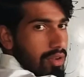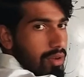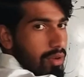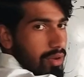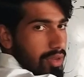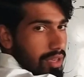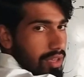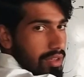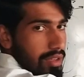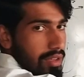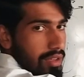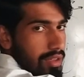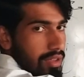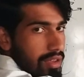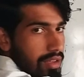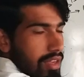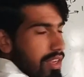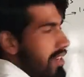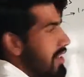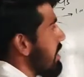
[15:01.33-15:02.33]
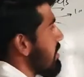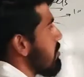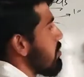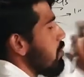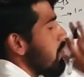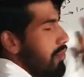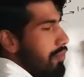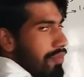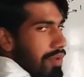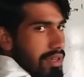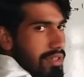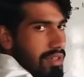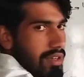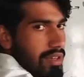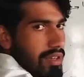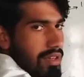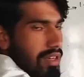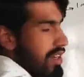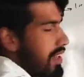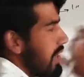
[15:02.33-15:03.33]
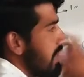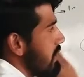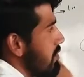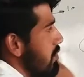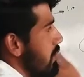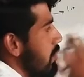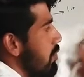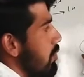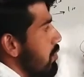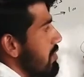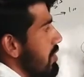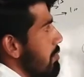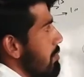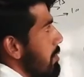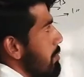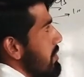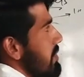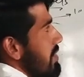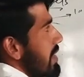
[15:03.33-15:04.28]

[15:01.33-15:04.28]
It has no infection, it has no symptoms like that,